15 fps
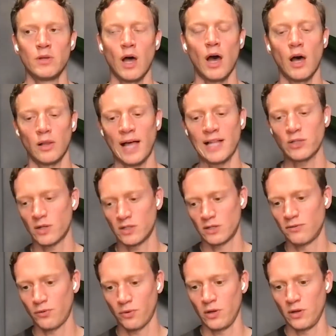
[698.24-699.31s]
Uh, last
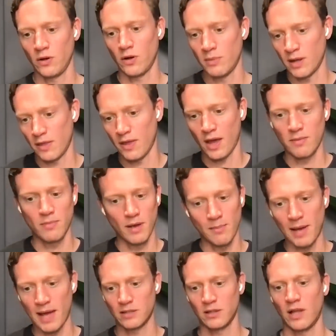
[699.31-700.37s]
question for you. I mean, I, I,
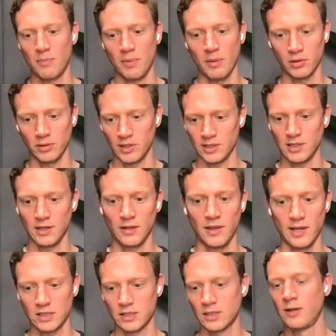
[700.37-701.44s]
imagine a lot of people are listening to
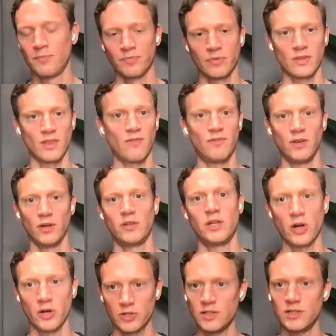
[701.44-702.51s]
this. They feel the
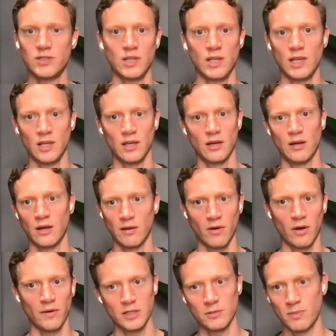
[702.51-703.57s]
urgency uh, of,
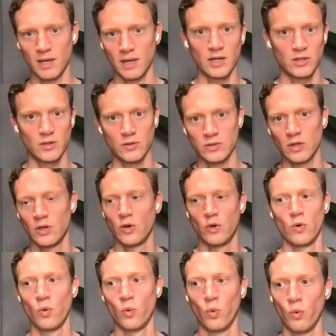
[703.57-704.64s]
all these big issues.
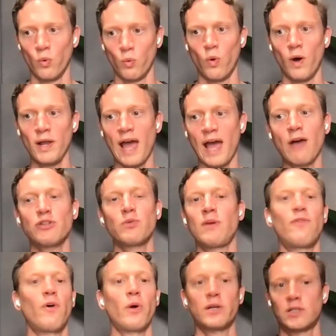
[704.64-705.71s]
What? How should we
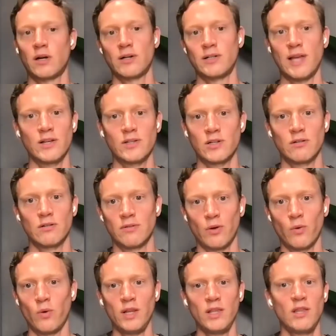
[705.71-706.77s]
focus our attention? Like,
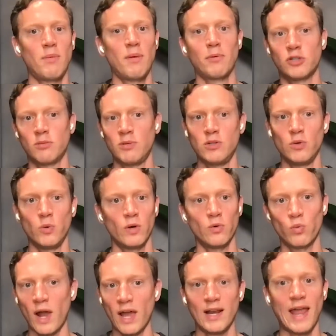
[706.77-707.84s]
what do you think people should be doing
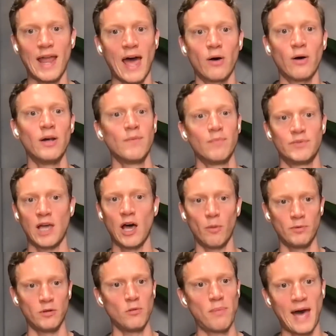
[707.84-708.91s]
right now to
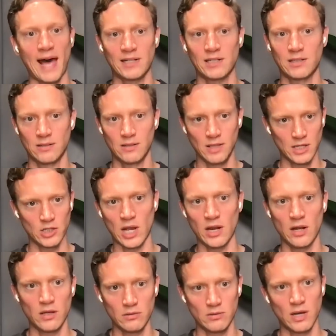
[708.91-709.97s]
help you pass the
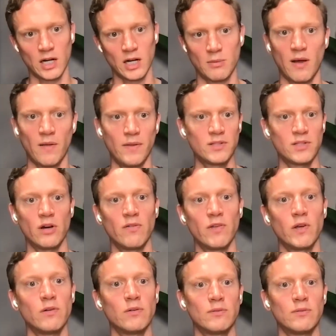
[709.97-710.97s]
agenda you talked about in this interview?